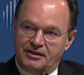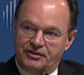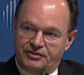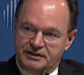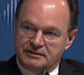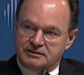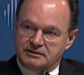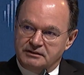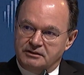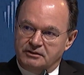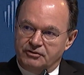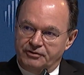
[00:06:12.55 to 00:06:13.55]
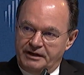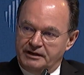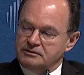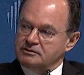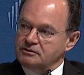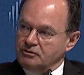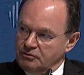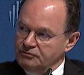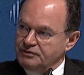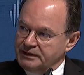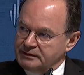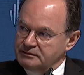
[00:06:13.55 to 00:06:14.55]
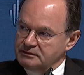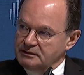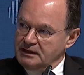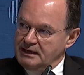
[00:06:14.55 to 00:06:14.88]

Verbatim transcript: this creates conflict.